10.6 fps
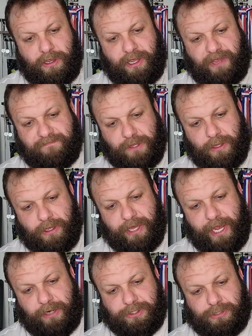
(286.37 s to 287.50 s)
If the
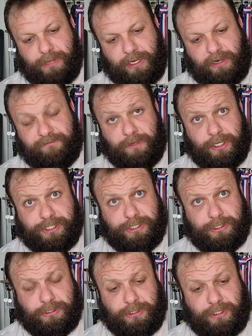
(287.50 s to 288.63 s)
handles are mounted flush,
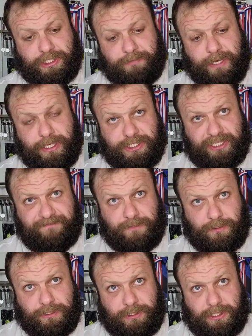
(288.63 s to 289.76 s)
it's about as
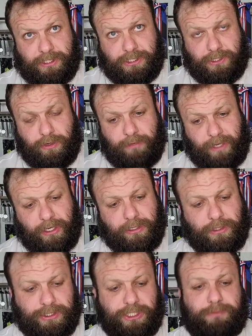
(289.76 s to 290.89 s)
difficult as it's going to be to
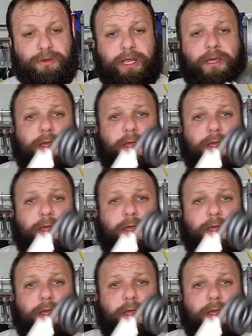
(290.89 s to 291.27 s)
close the spring.